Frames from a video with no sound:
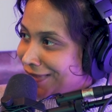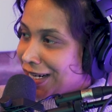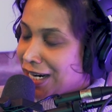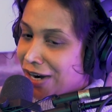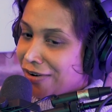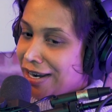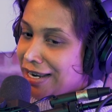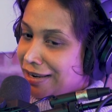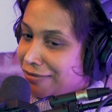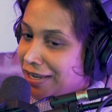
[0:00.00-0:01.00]
that are
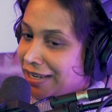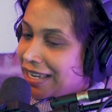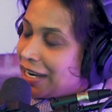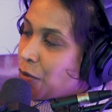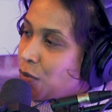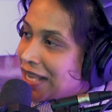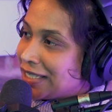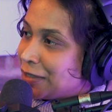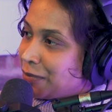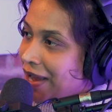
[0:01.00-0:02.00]
currently living in a
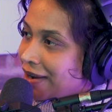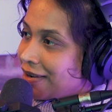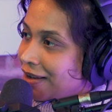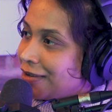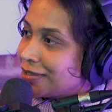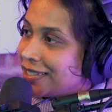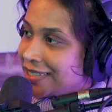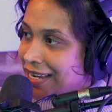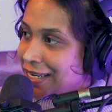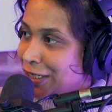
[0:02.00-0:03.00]
West Bengal
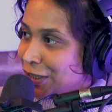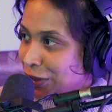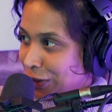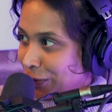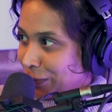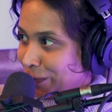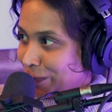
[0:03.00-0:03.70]
state zoo.